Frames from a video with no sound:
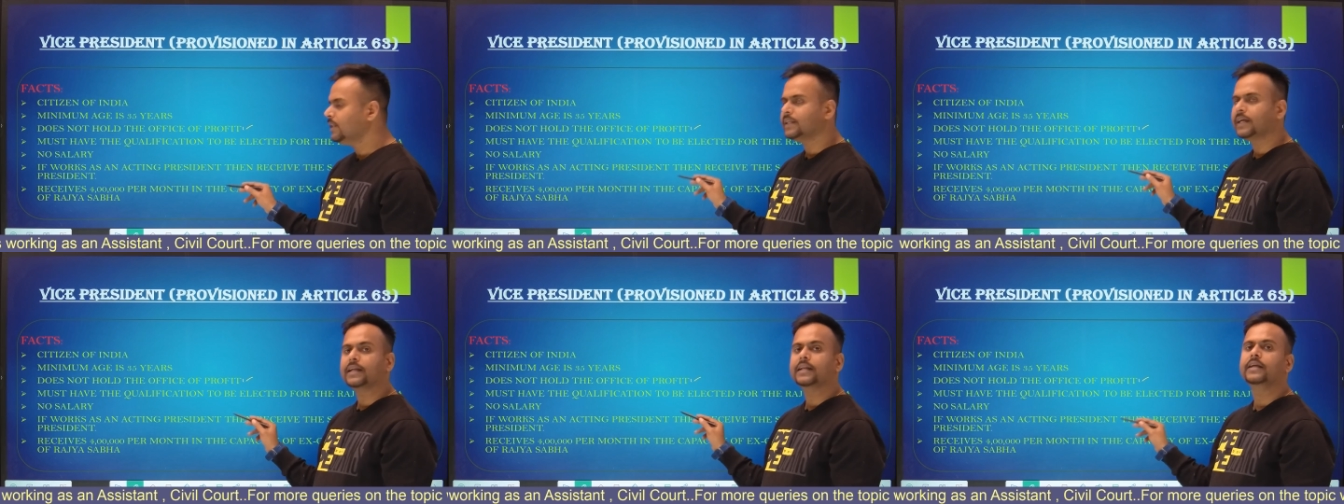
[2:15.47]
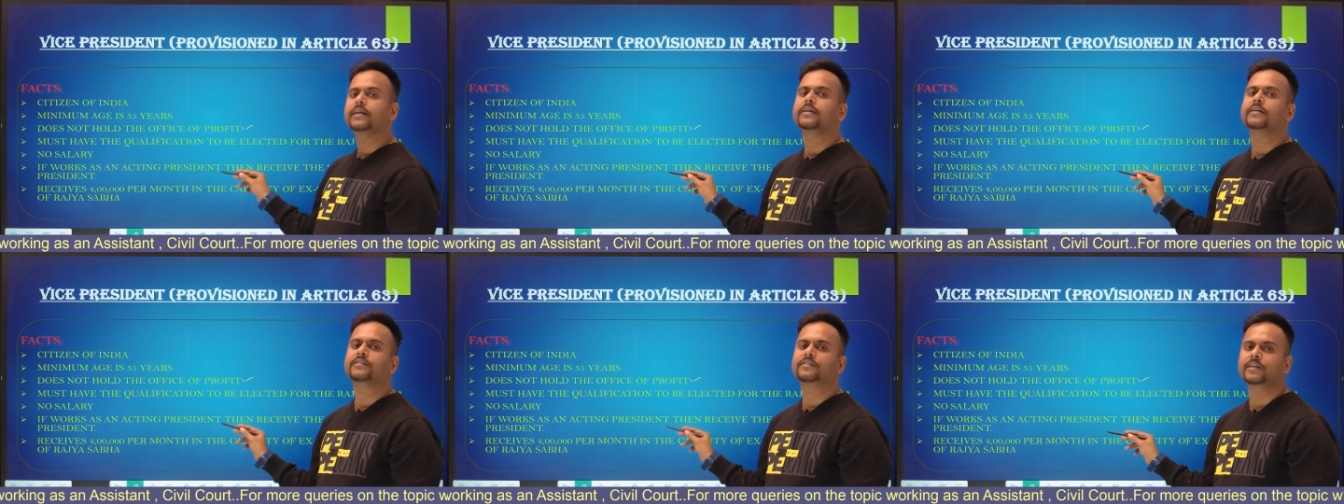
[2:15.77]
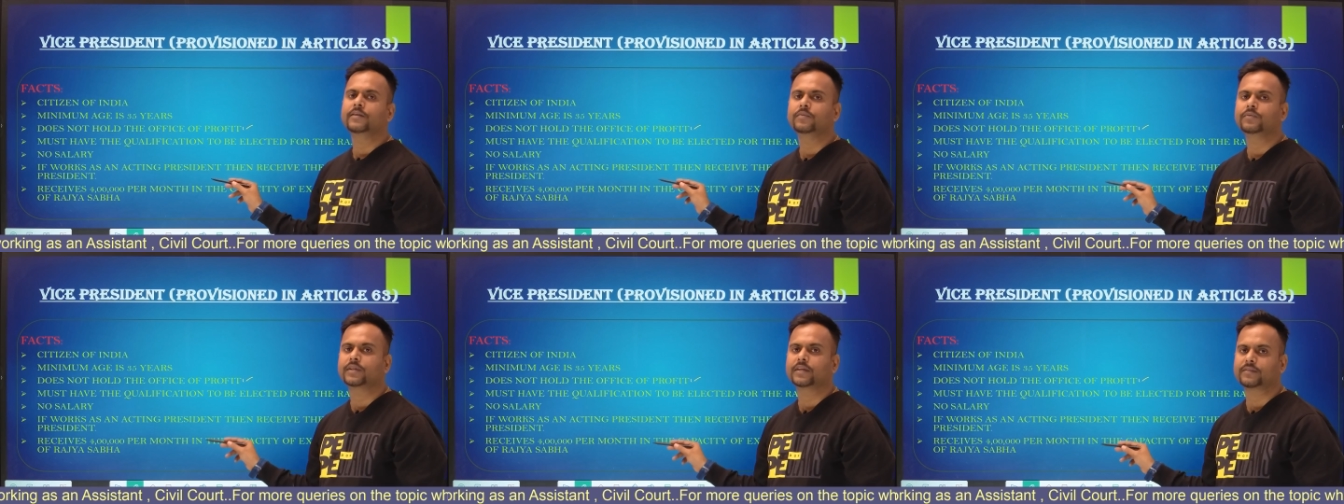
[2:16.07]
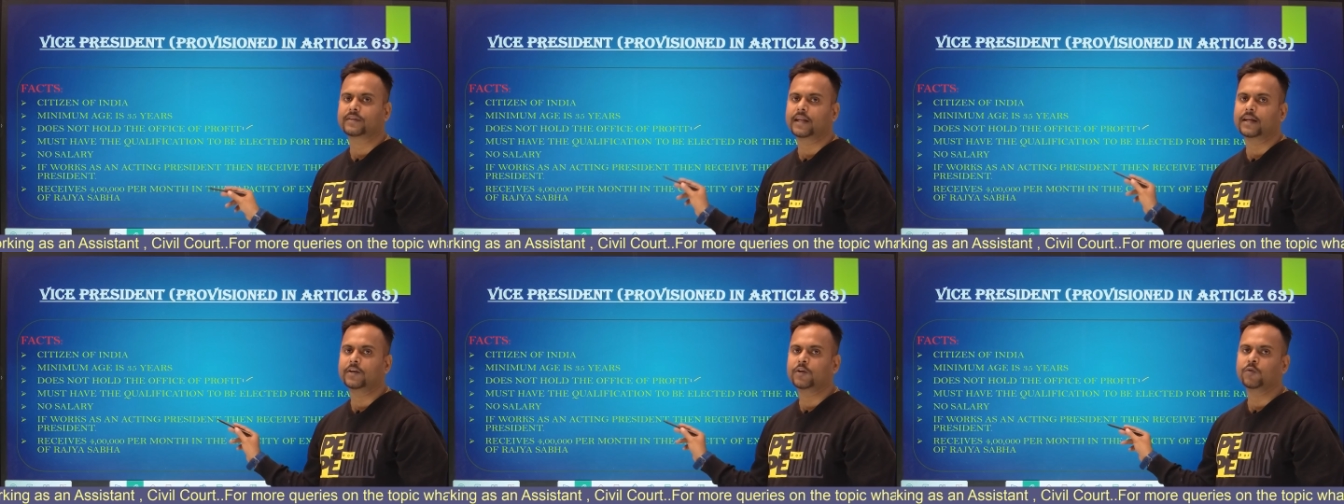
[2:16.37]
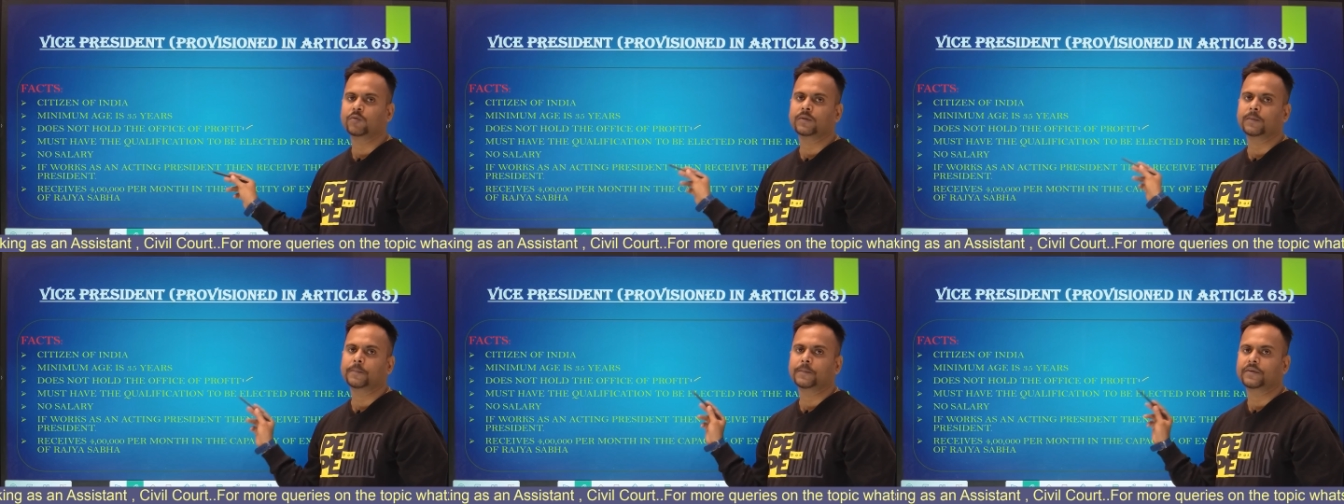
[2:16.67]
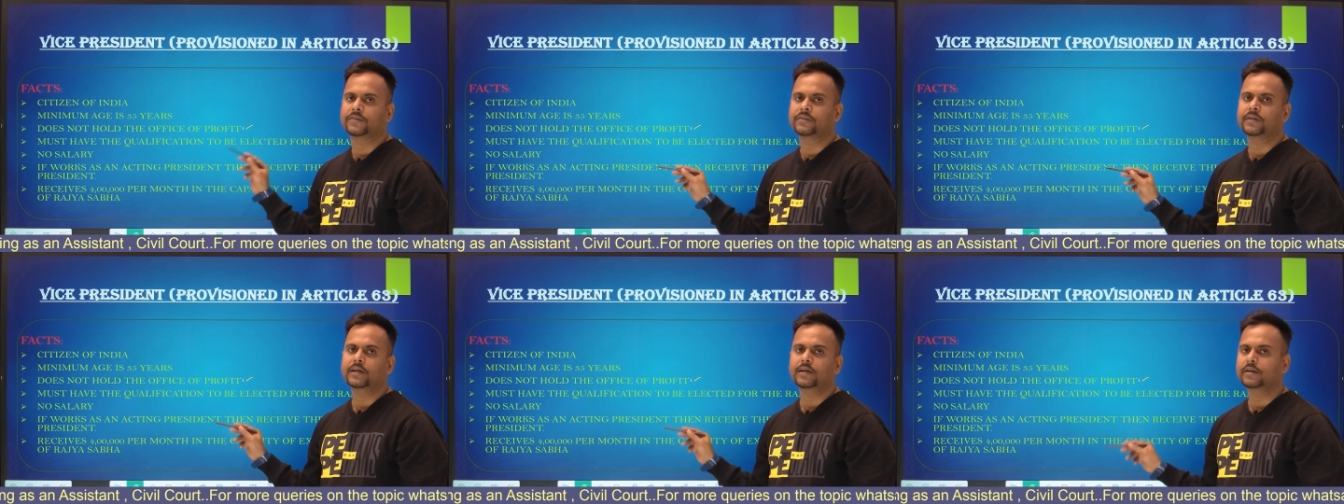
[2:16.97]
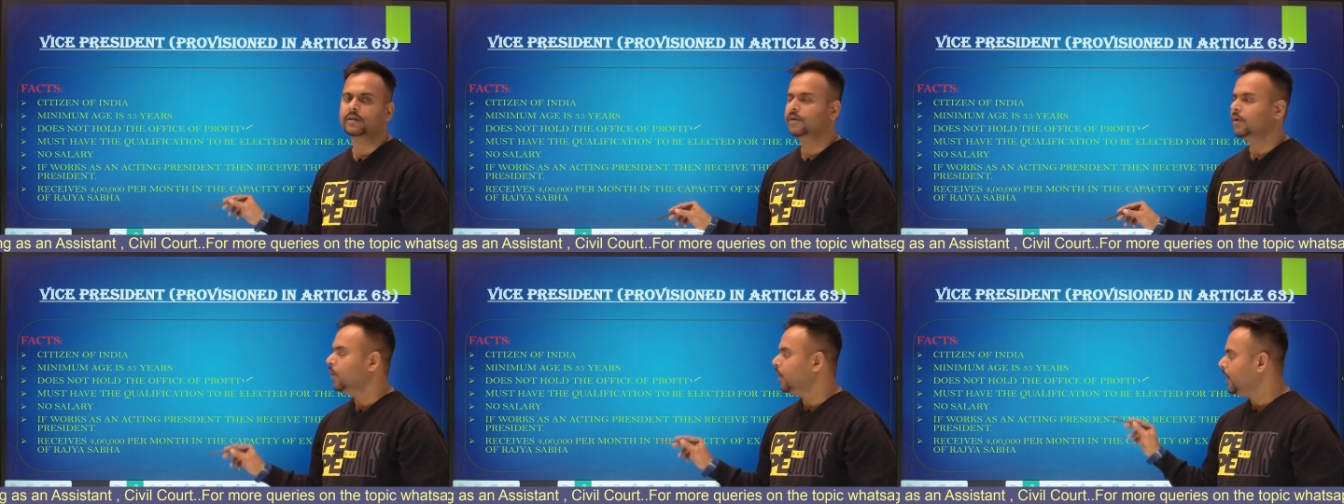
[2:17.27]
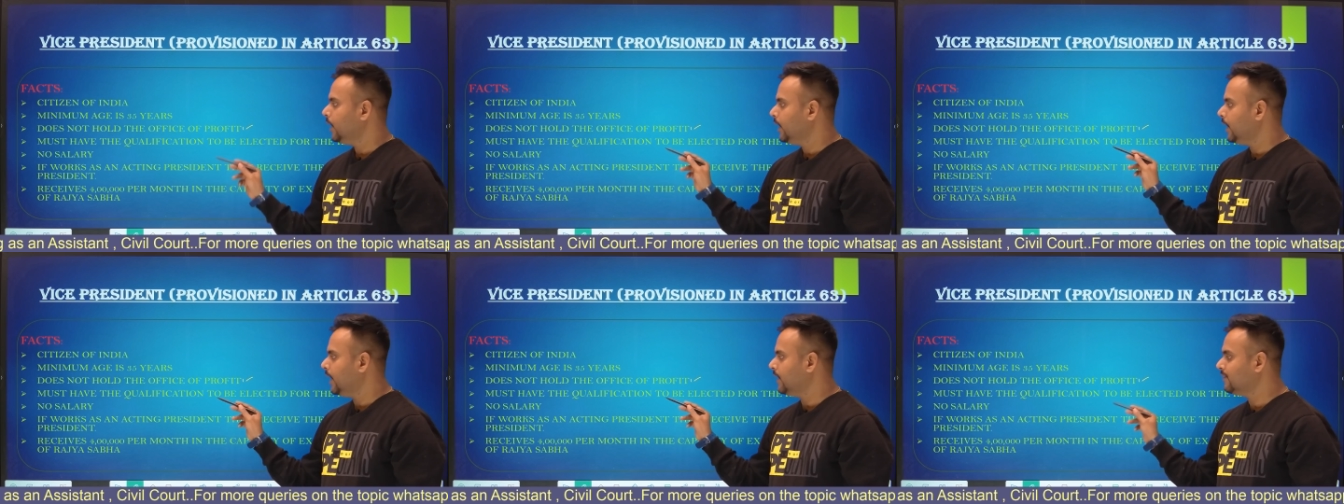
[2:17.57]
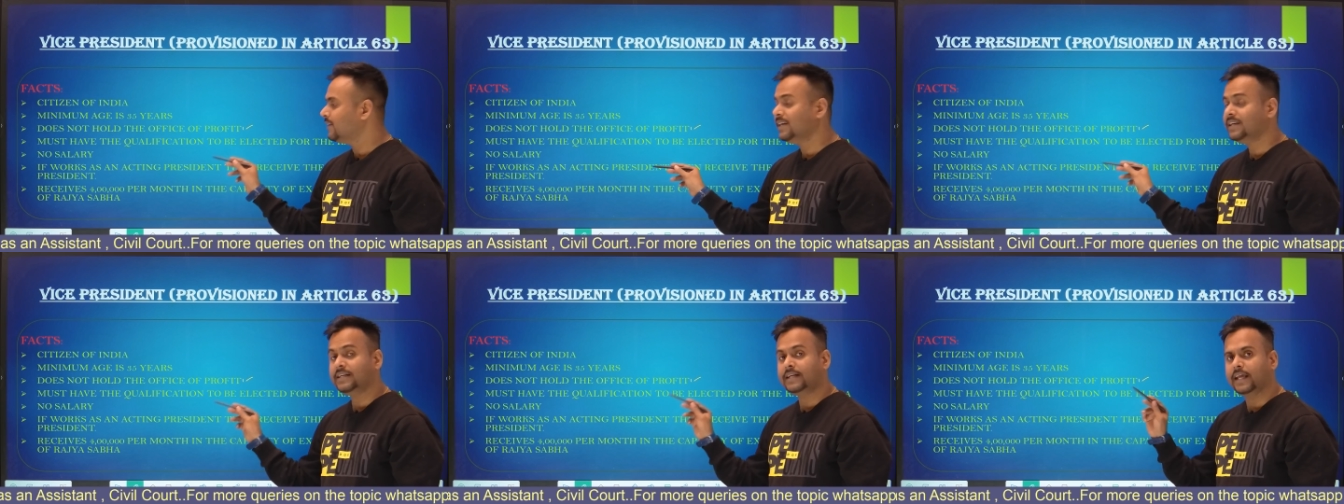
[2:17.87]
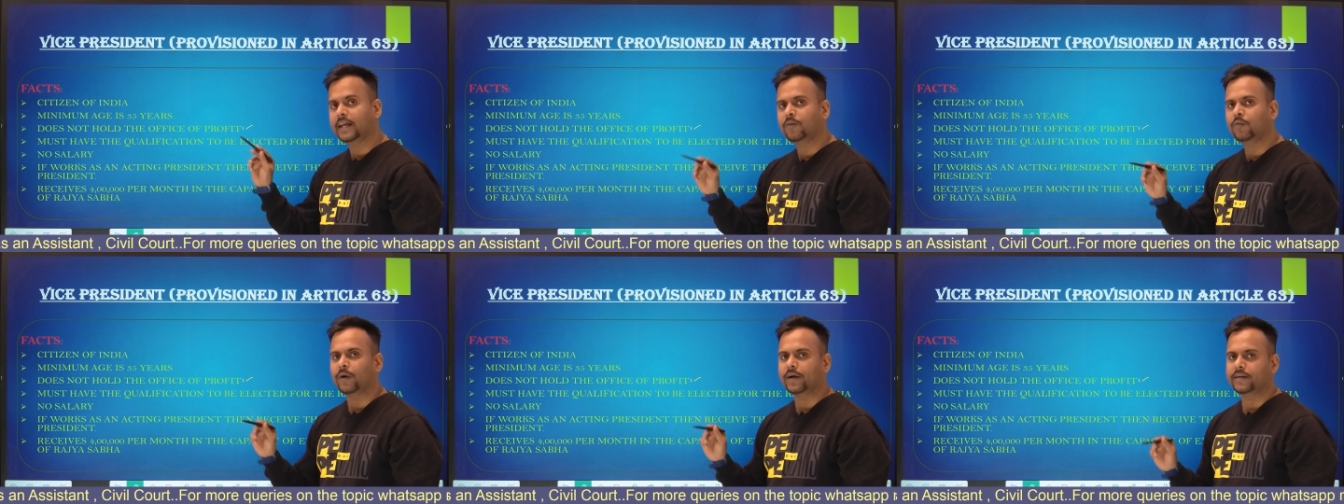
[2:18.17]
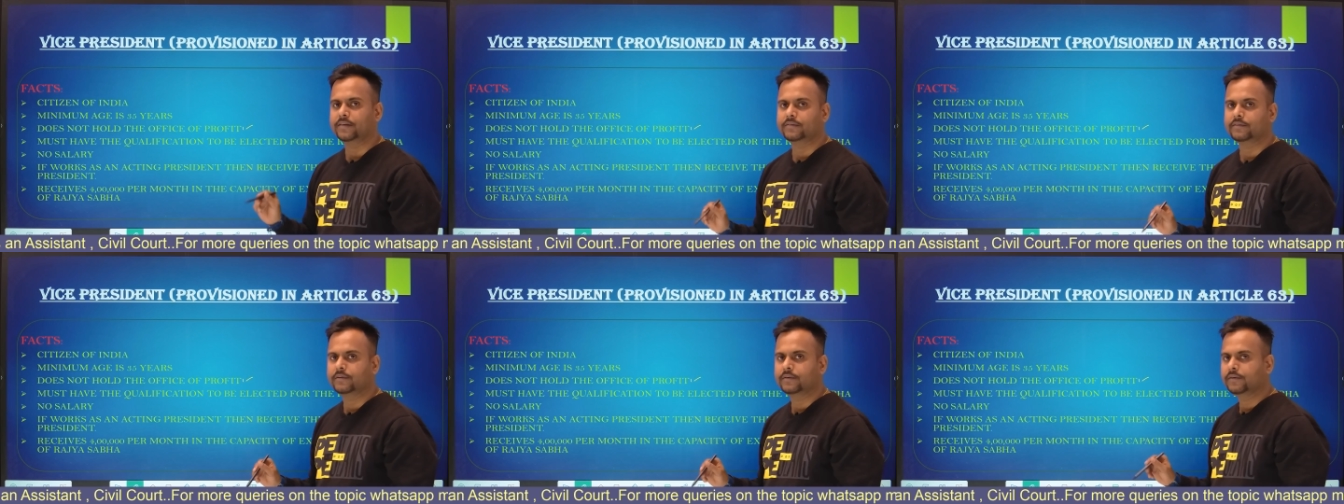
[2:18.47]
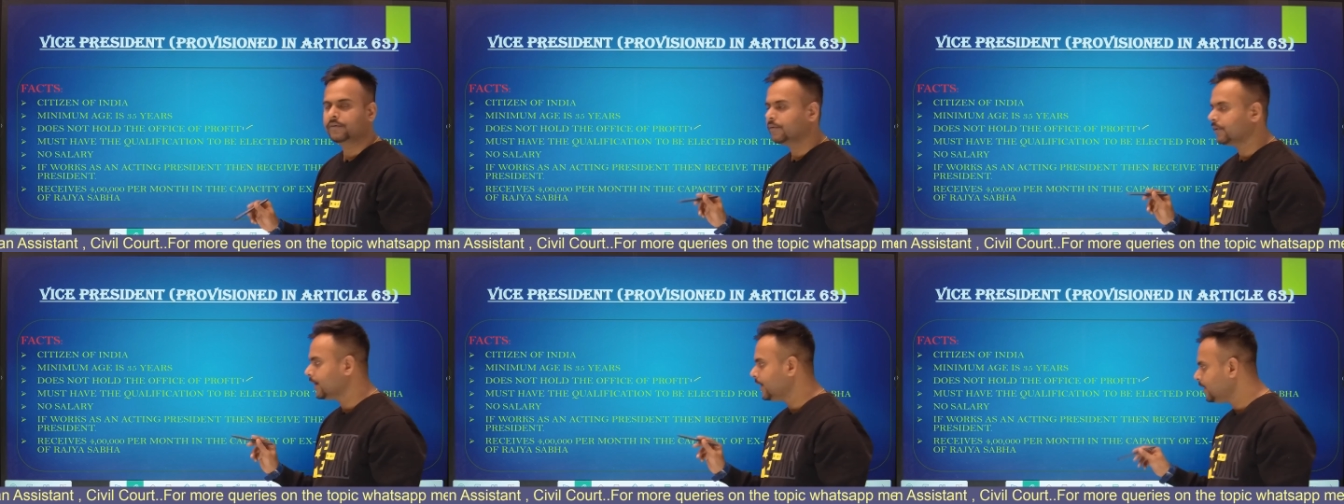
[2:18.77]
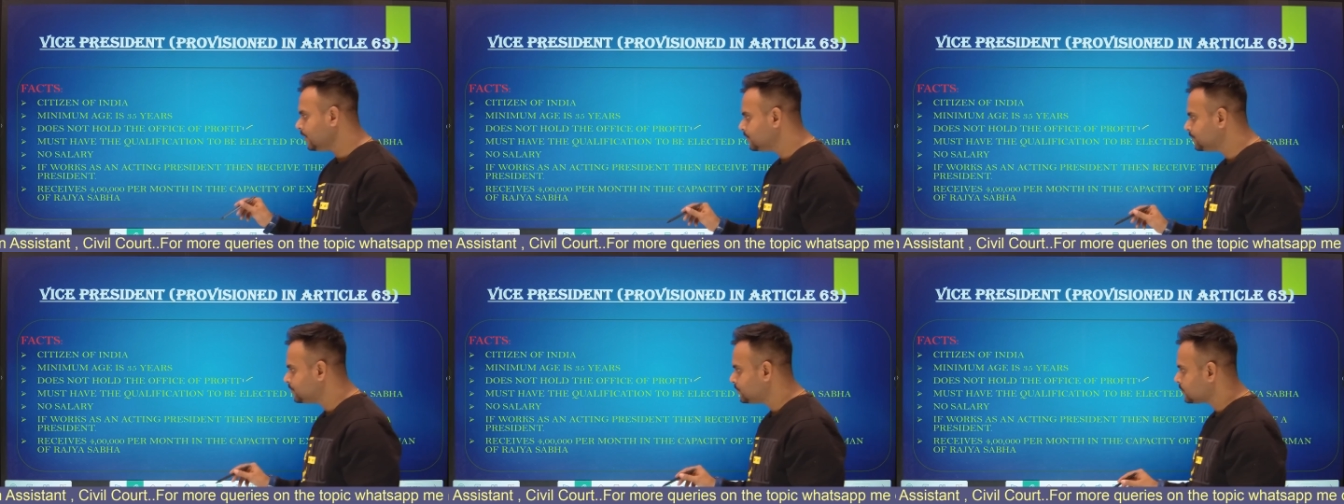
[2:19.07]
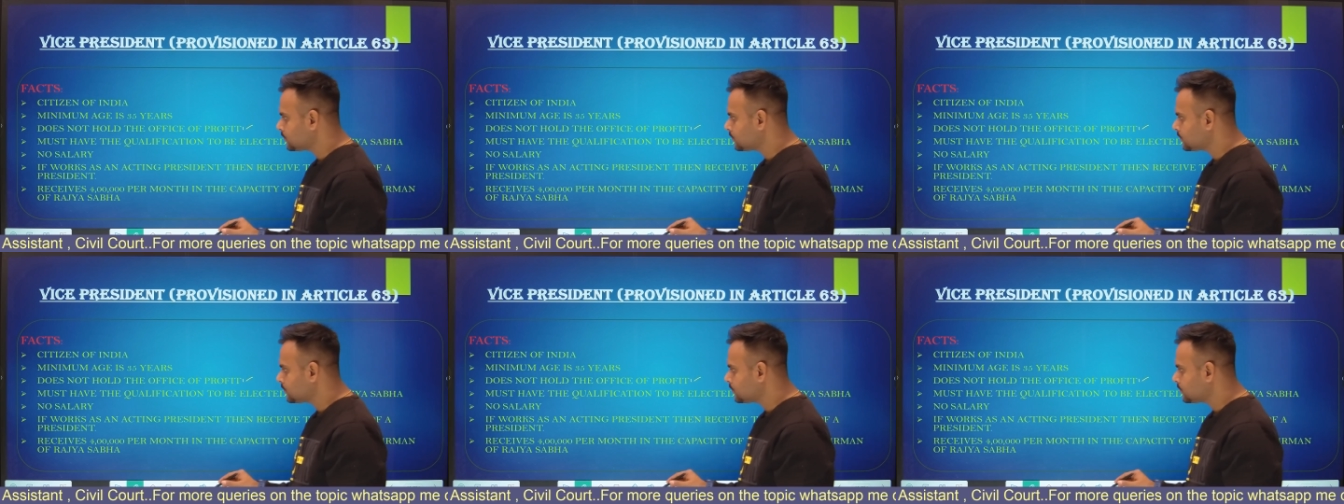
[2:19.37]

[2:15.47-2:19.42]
then he receives the salary of the president as a day wise. Okay.